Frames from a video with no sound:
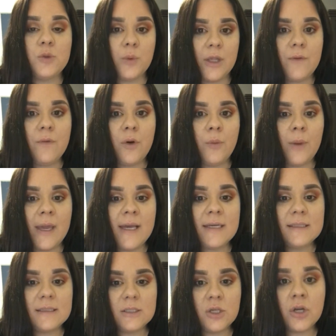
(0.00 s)
at 24
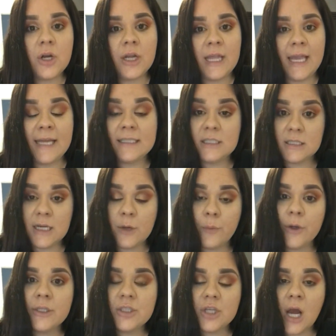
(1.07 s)
weeks, you're going to get
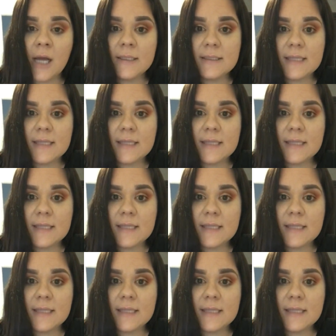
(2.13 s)
steroid